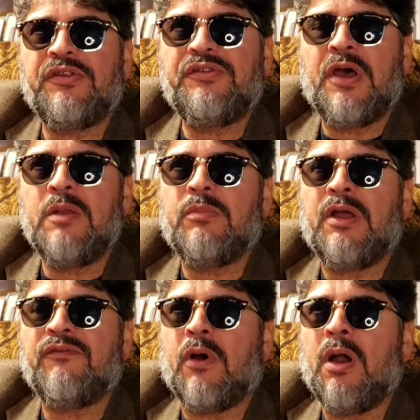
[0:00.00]
wasn't done
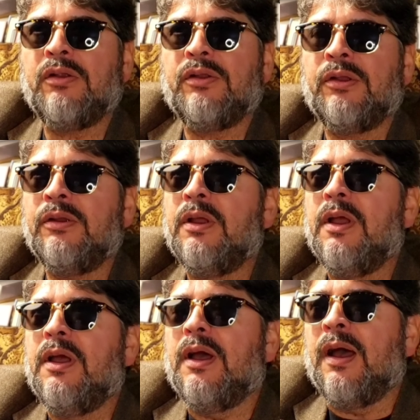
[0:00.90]
by Wagner,
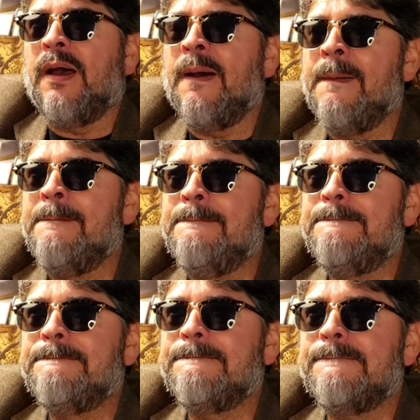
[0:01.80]
um,
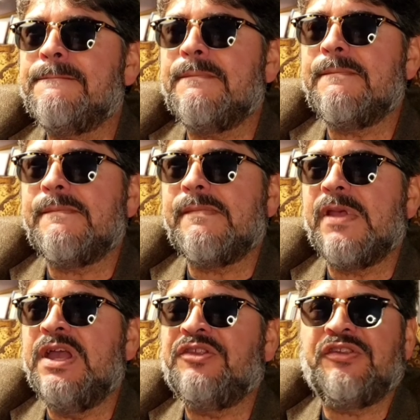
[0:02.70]

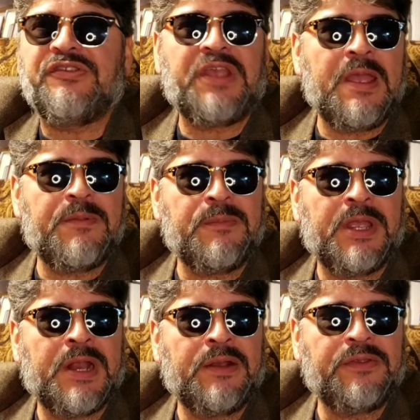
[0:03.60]
it's escaping
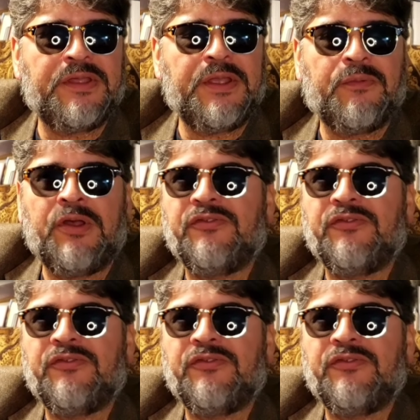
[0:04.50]
me, and I don't think it